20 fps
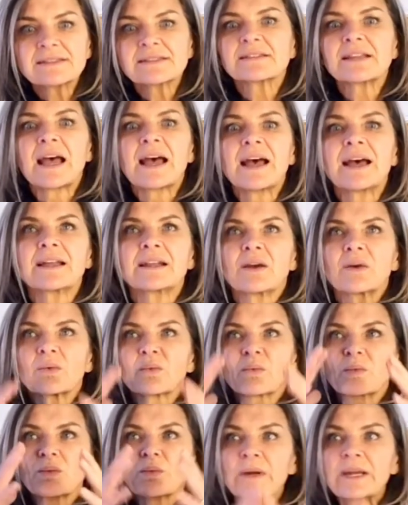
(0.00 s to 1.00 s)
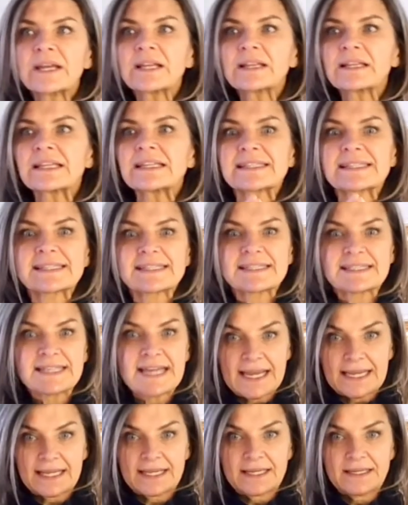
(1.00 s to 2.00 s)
that really stick.